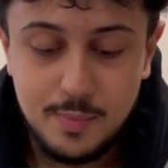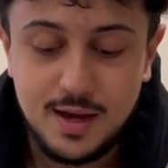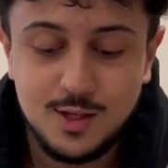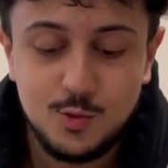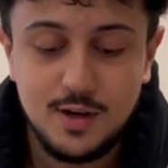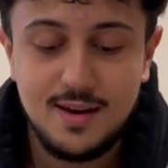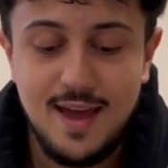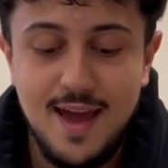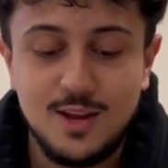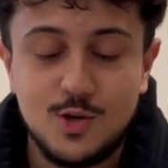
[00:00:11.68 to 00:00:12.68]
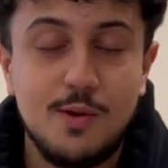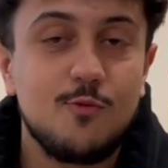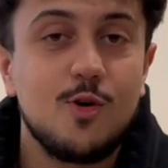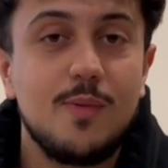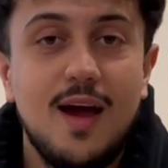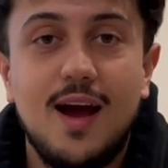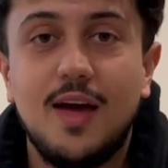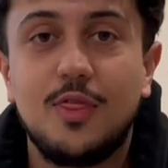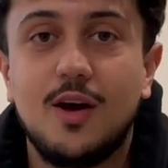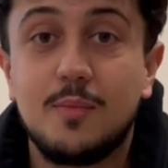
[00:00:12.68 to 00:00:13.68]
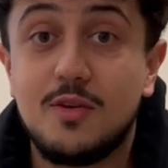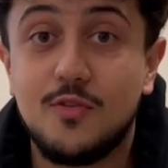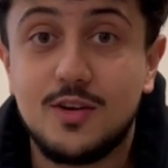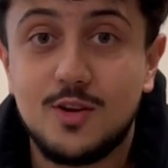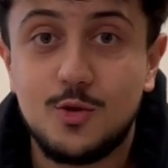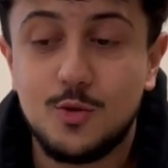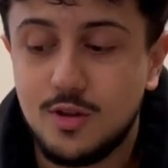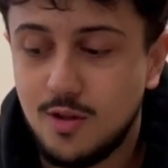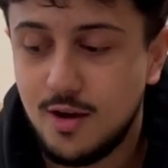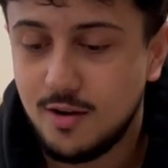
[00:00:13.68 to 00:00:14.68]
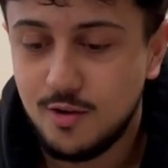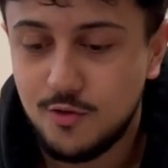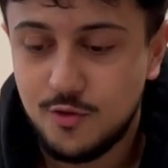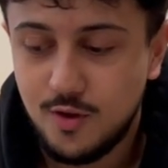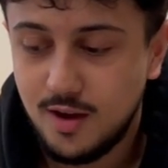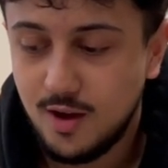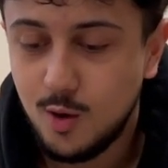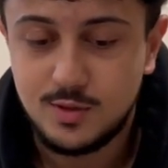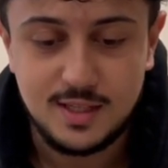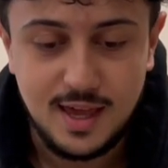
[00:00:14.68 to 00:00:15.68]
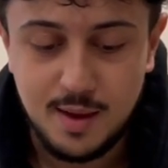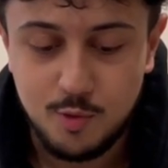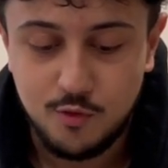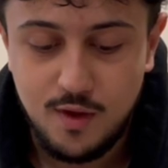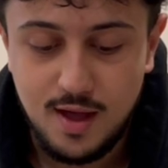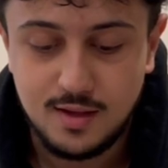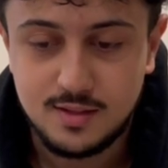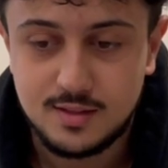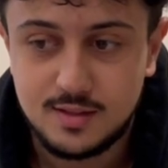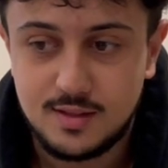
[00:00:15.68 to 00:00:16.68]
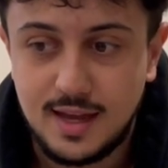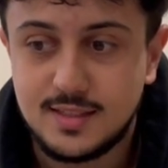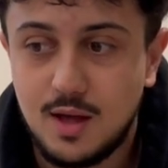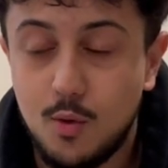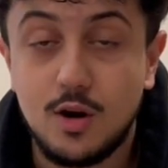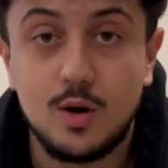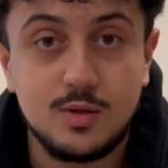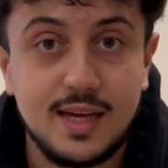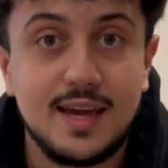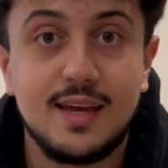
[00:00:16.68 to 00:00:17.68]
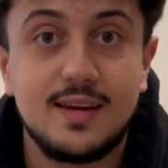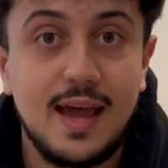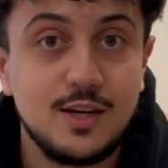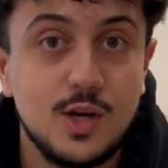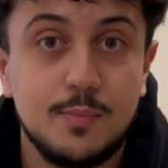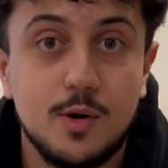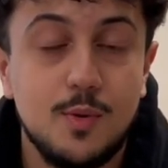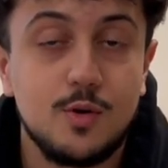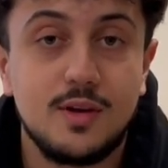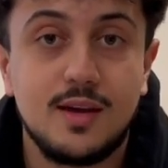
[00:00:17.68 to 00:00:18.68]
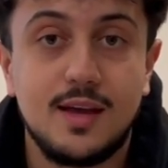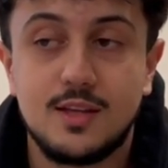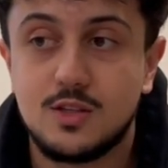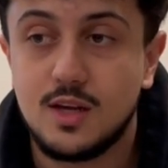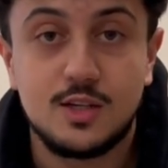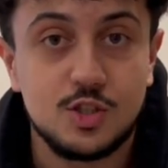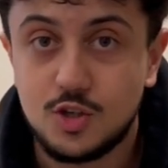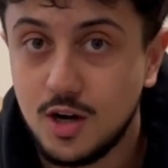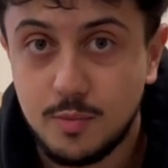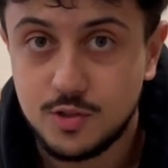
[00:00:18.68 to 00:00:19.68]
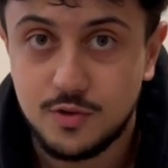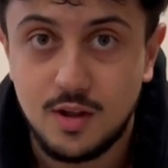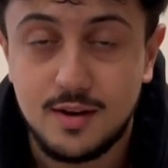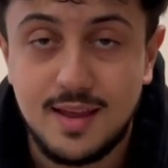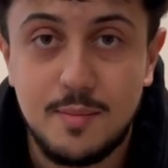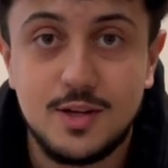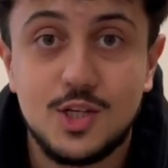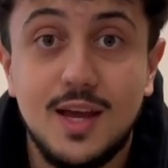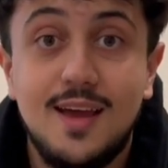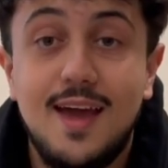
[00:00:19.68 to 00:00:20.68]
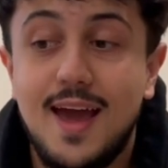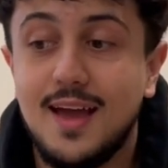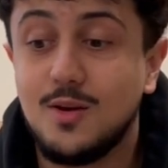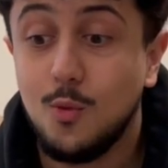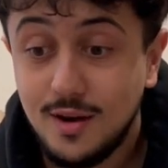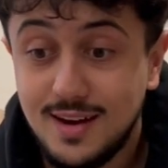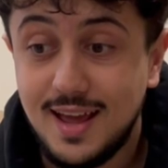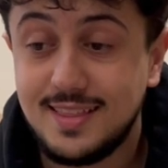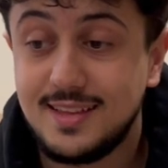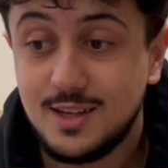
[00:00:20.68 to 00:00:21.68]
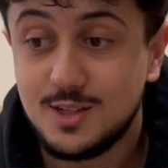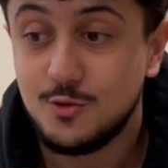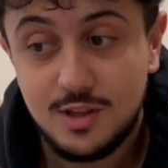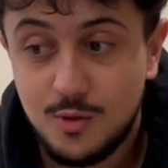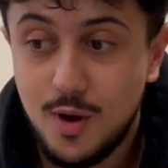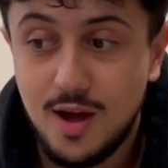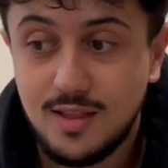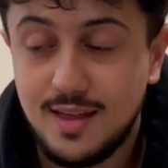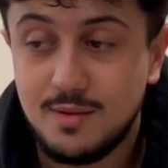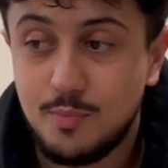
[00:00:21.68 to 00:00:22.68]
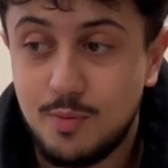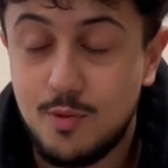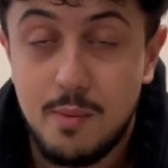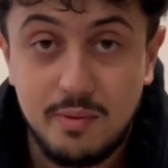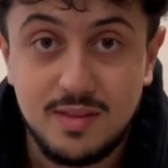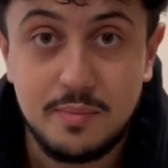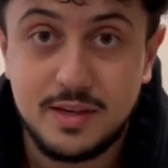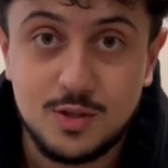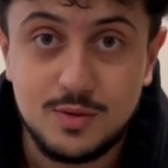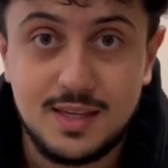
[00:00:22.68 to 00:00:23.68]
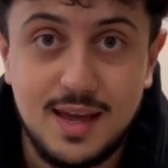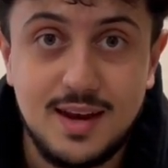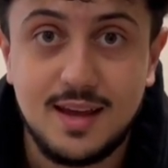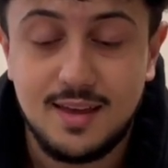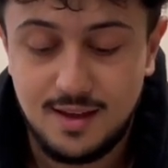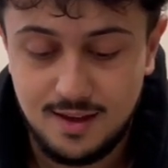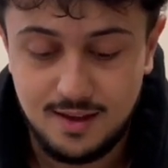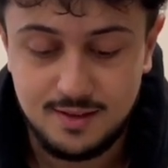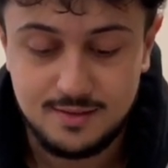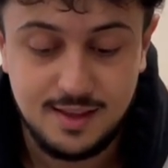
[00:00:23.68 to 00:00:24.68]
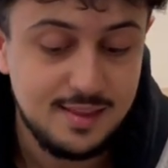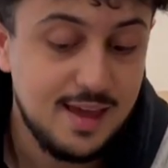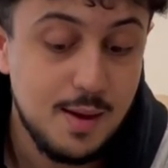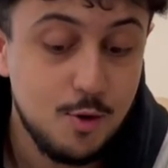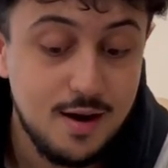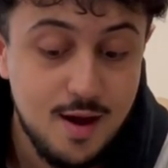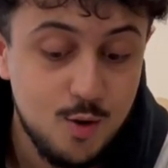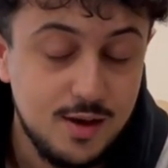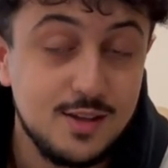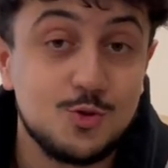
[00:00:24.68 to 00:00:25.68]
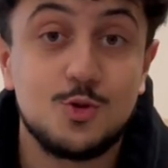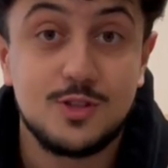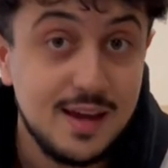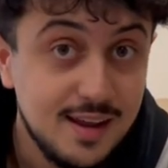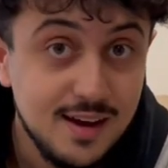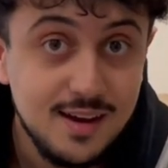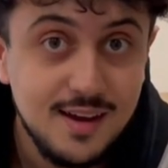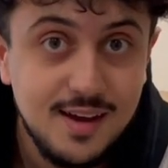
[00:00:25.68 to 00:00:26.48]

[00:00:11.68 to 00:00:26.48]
because we're in a hand trap format, I thought it'd be fun to do a lot of uh, OTK profiles, decks that want to go second, hand trap your opponent, and uh, just try to push for a lot of damage. And one deck that does it really well and probably the best OTK deck uh, in the game right now is Crusadia.